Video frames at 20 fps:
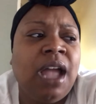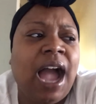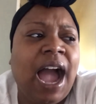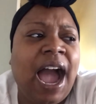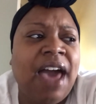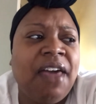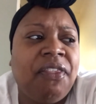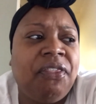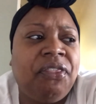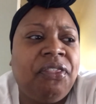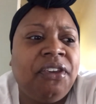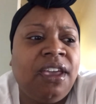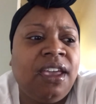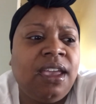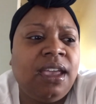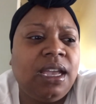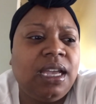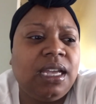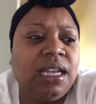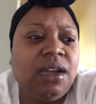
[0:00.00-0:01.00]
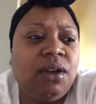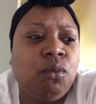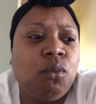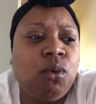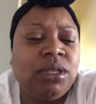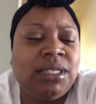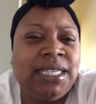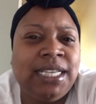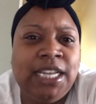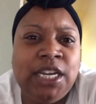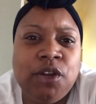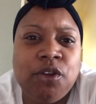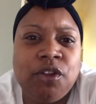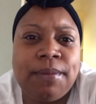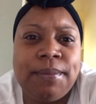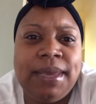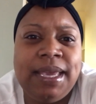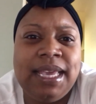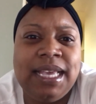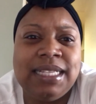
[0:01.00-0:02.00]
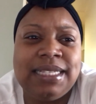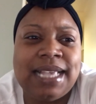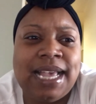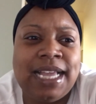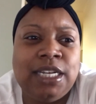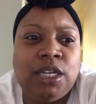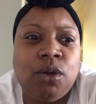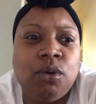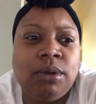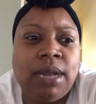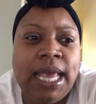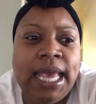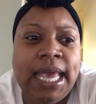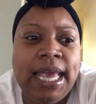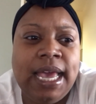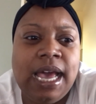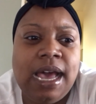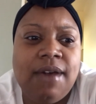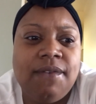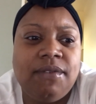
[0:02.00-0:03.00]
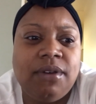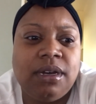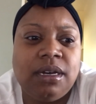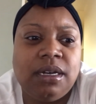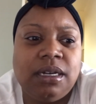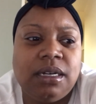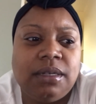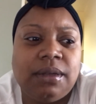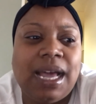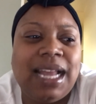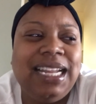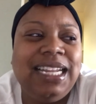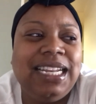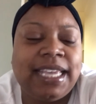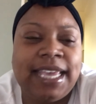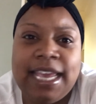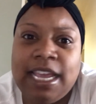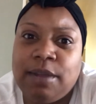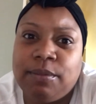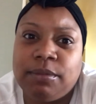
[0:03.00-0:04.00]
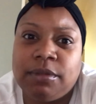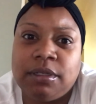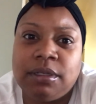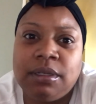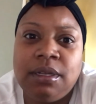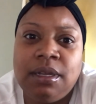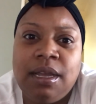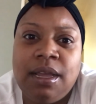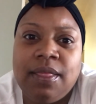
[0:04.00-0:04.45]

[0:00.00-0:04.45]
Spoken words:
I think what's hindering me is I don't have, I need a camera.